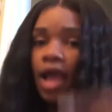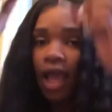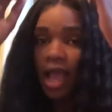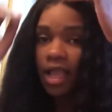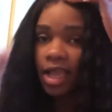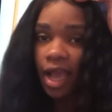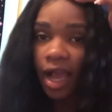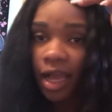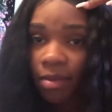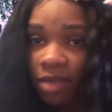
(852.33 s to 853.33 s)
And yeah, I
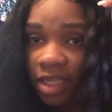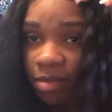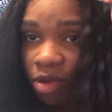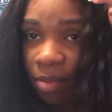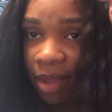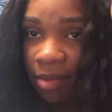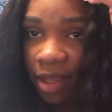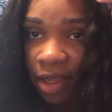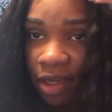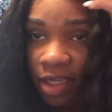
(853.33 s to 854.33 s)
cut me some little baby
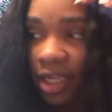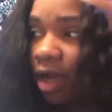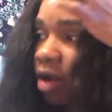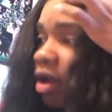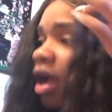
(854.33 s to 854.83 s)
hairs out.